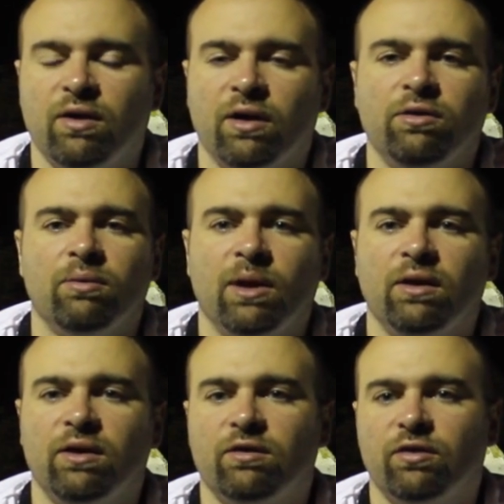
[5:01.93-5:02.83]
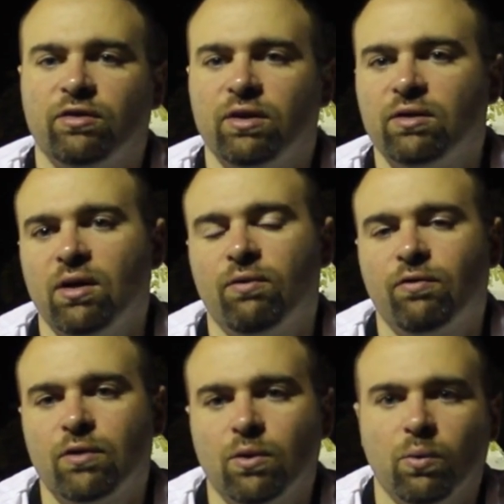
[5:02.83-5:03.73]
and you may need to sit there
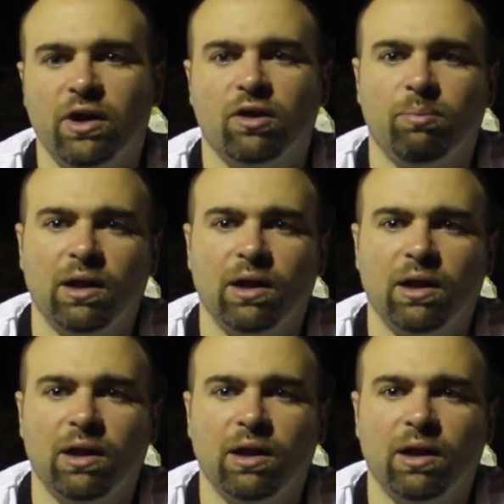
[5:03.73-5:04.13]
for a week